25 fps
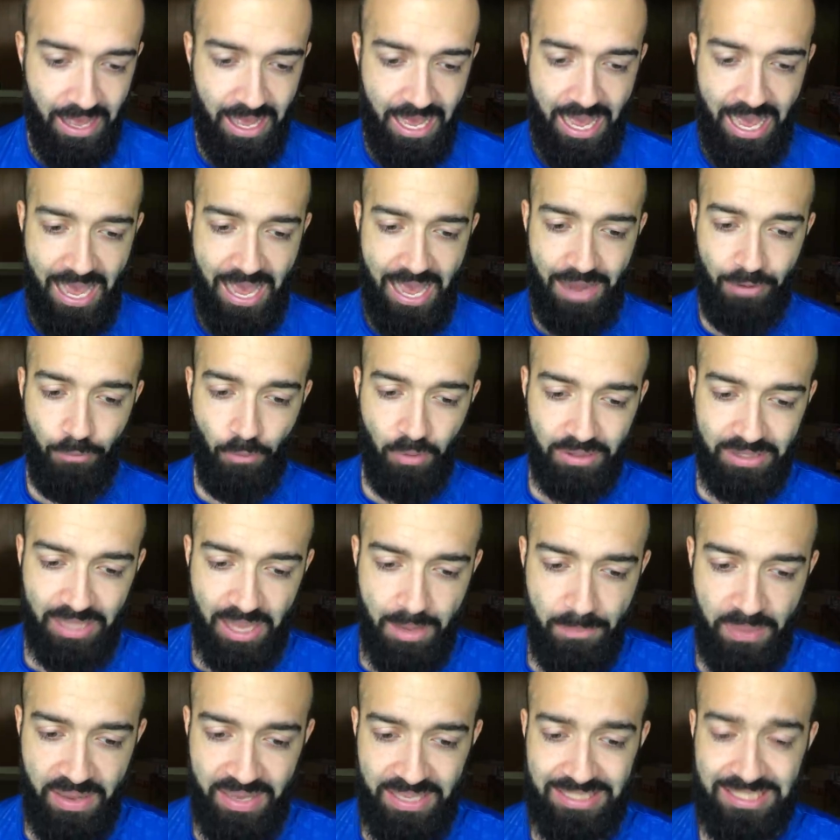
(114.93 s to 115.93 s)
And with
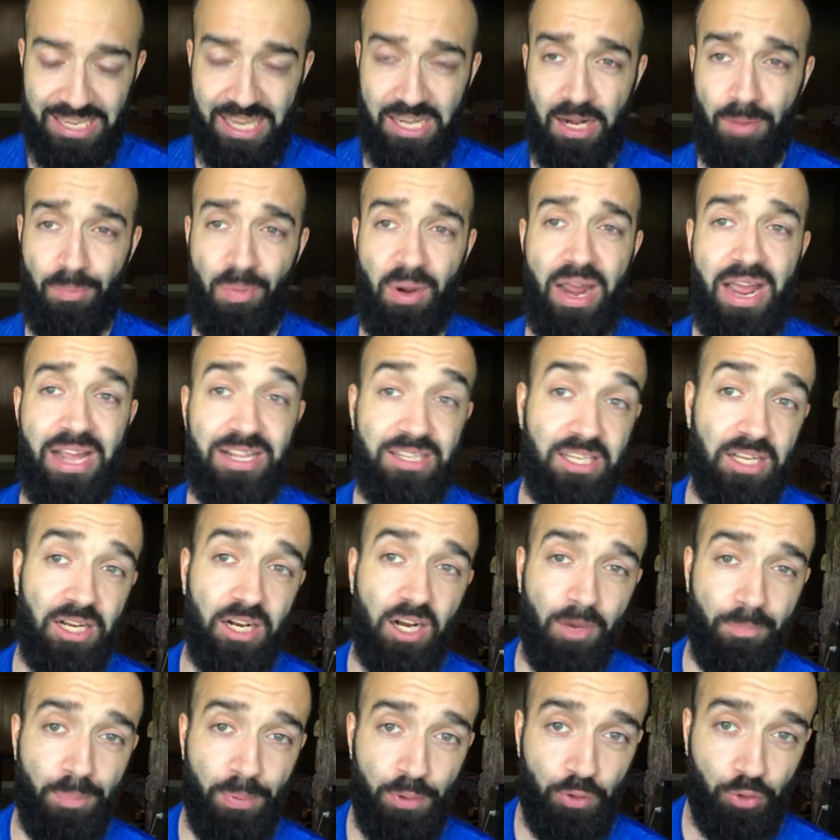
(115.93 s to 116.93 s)
that being said, number 18,
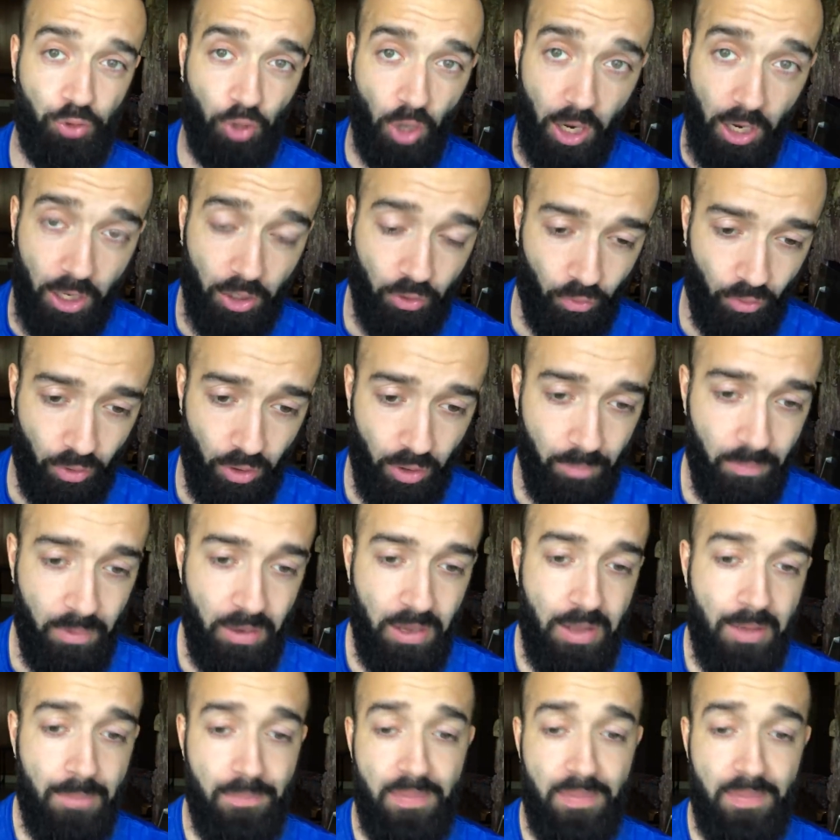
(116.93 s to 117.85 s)
I'm going to put Dark Worm.